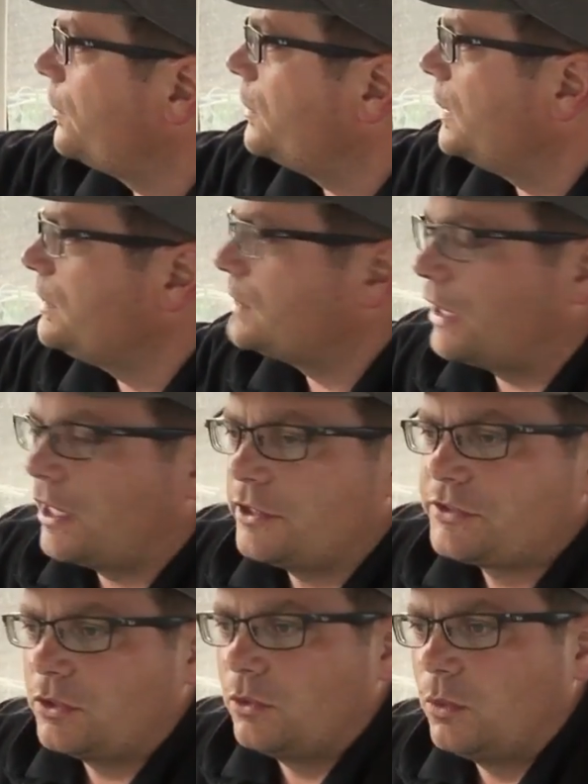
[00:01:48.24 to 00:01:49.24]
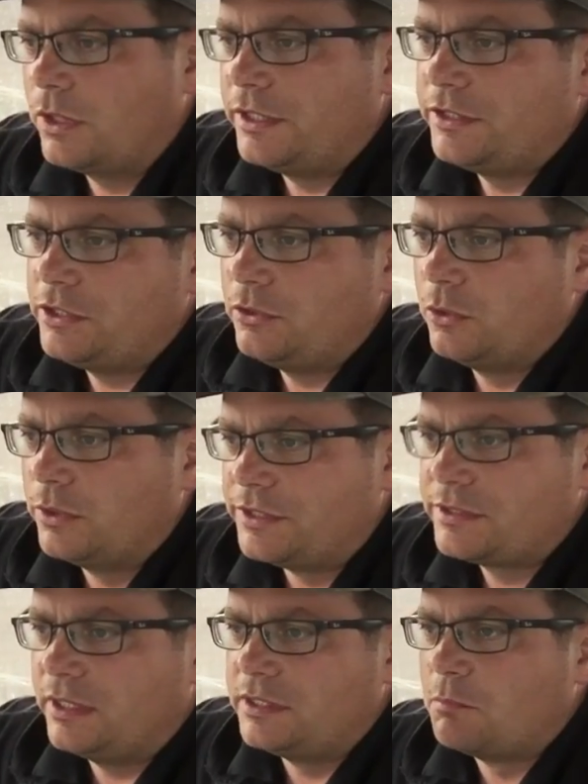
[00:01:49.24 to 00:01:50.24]
the things I also want to do
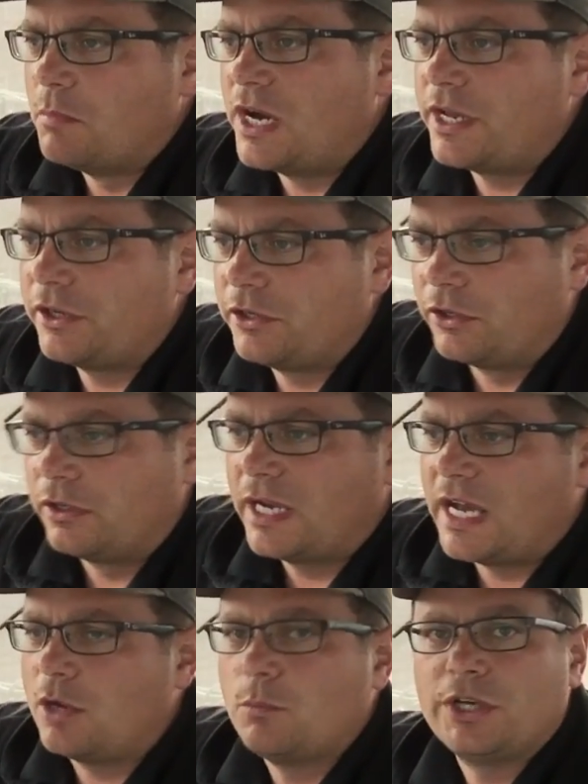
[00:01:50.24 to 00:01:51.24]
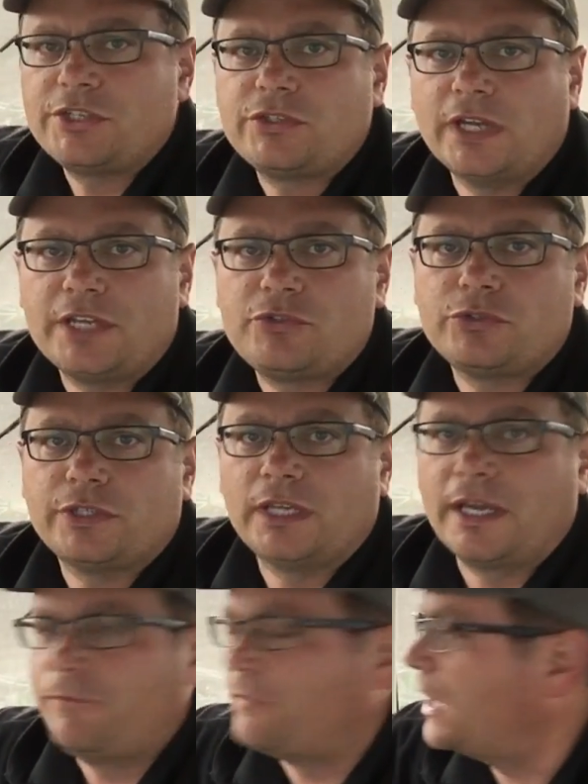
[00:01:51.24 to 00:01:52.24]
is monitor how much nitrogen
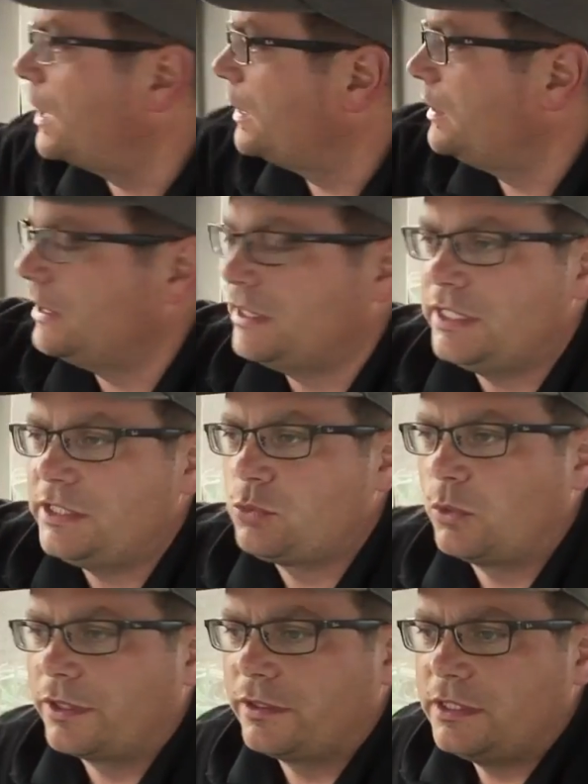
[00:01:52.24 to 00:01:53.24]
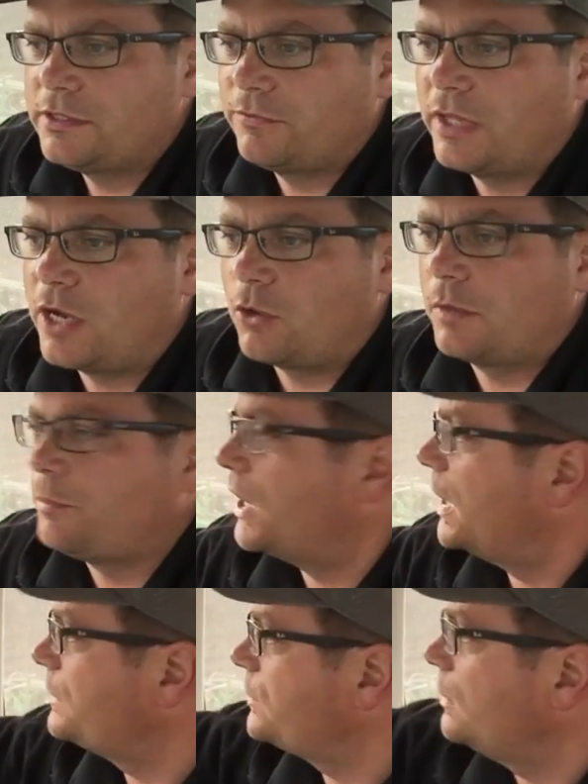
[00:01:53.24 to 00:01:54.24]
I find in each one of these flower
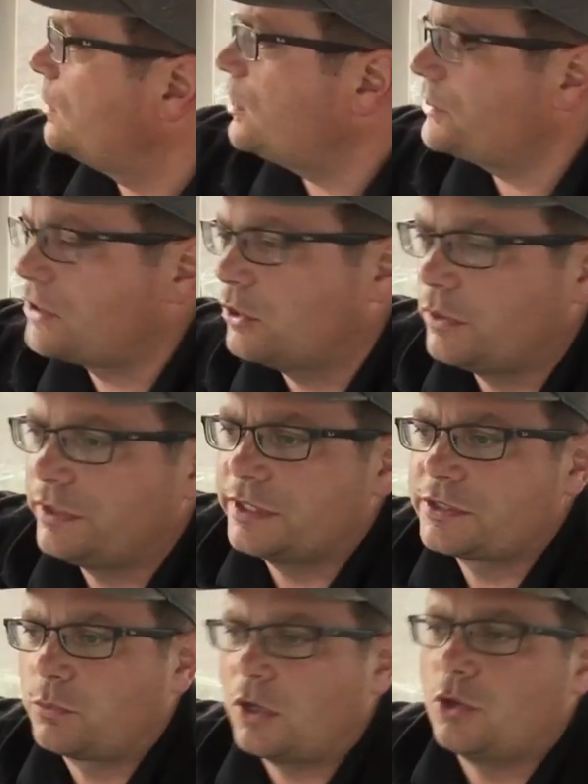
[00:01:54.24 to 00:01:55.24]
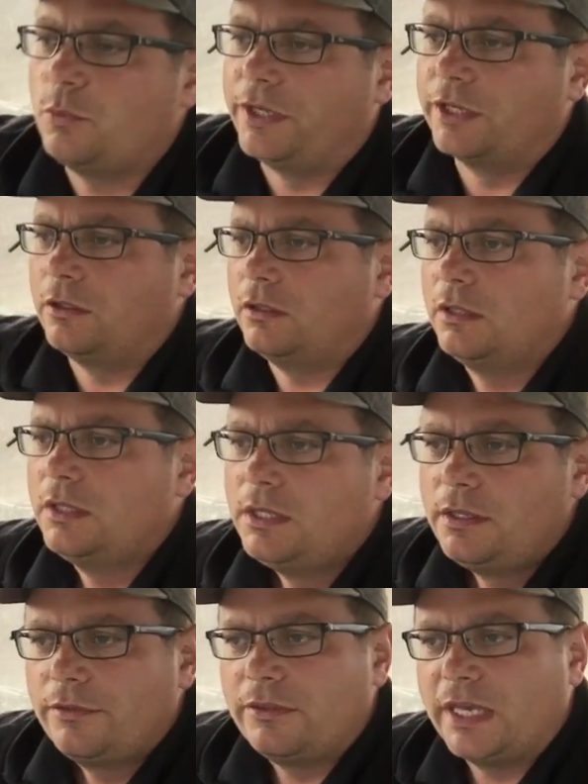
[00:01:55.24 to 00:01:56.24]
pots and also in this row middle,
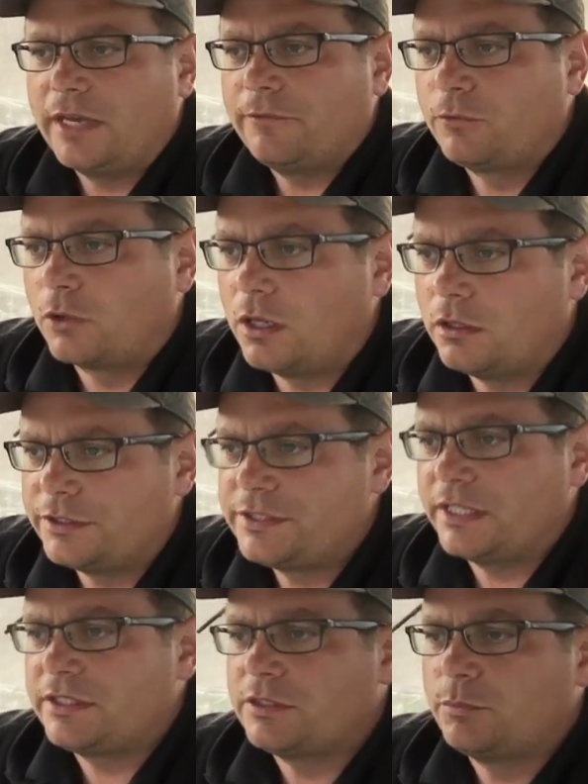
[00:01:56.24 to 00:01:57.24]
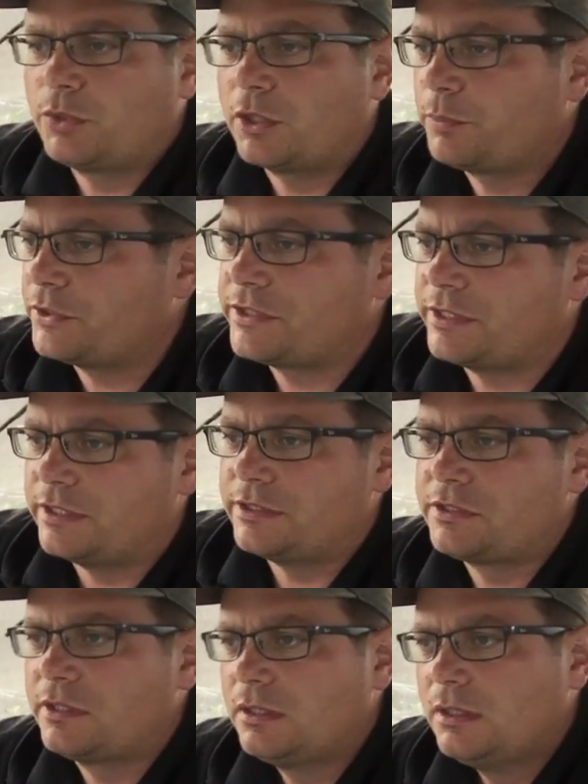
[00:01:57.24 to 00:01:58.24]
that for all intents and
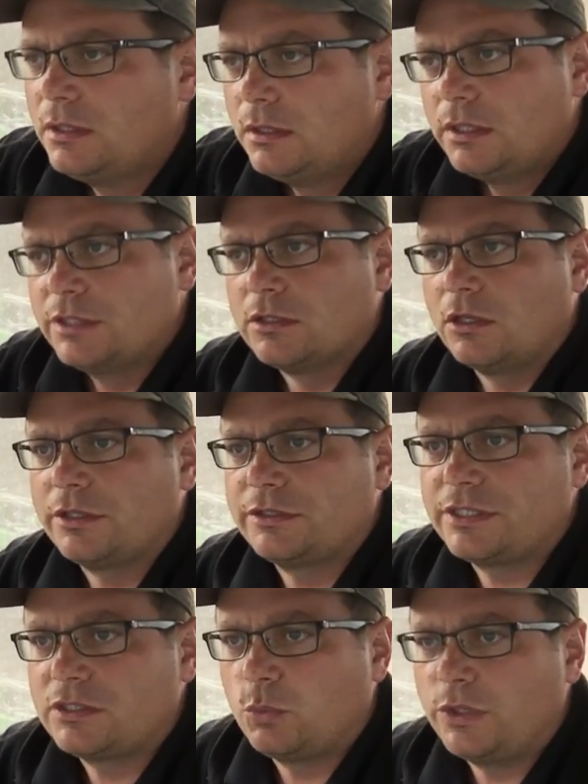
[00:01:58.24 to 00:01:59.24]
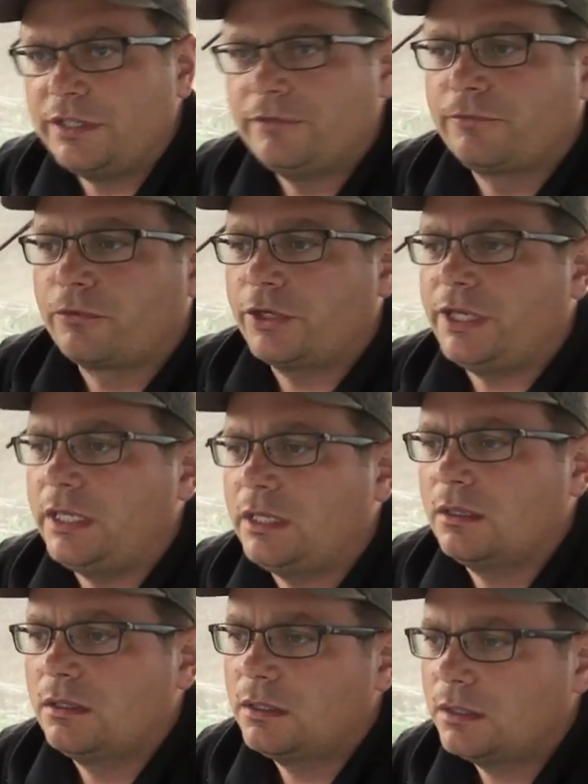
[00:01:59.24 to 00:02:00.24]
purposes, as long as it's weed free,
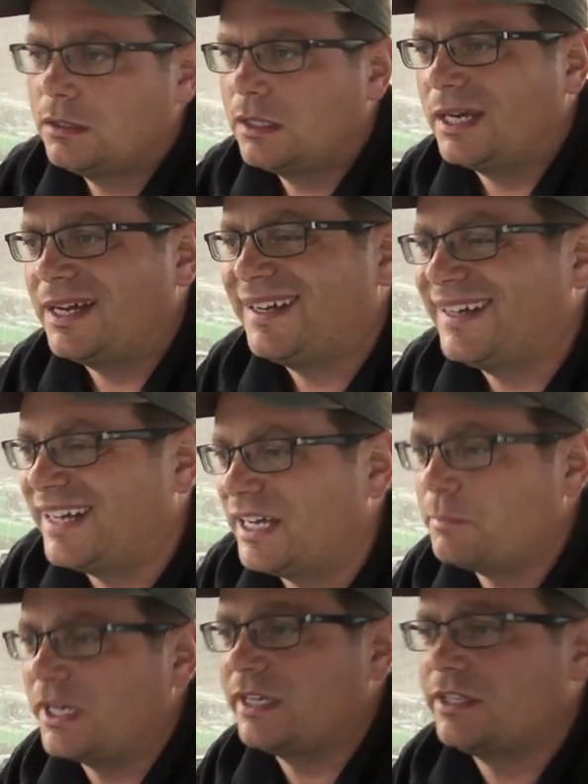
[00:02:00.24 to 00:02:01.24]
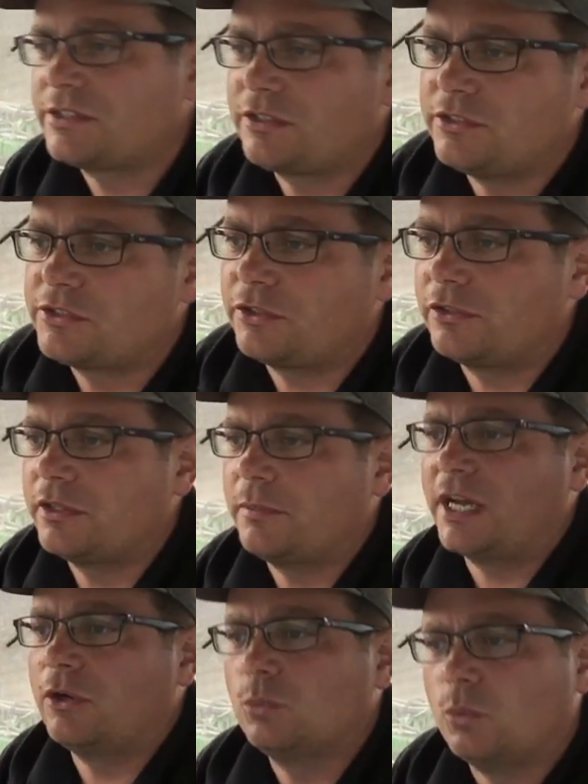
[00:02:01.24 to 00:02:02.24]
I'm not as concerned
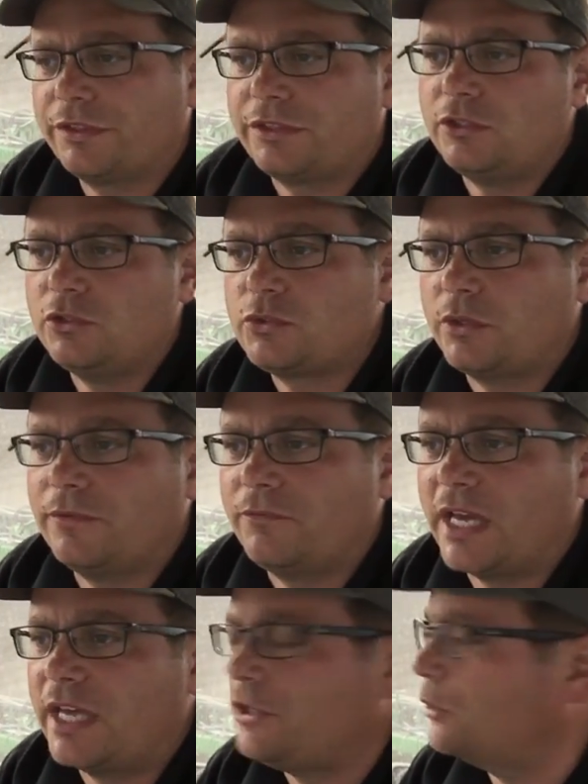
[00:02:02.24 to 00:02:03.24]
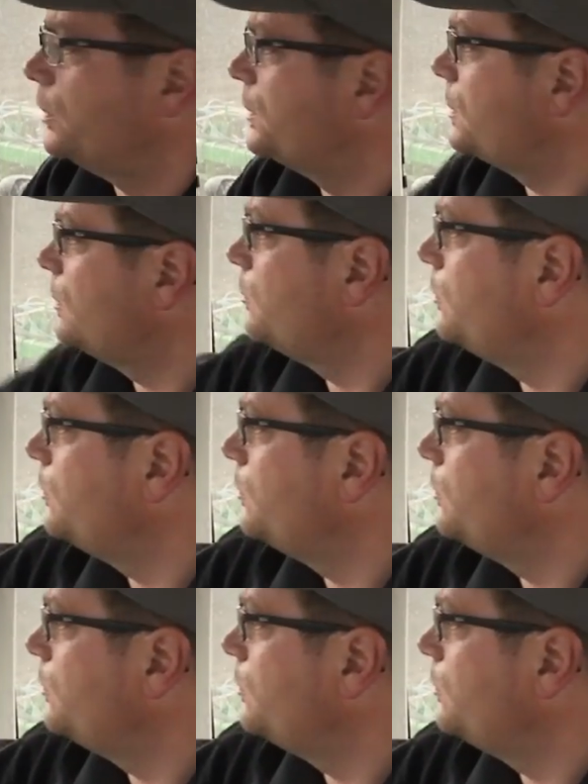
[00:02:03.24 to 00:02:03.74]
about what the nutrient value is, it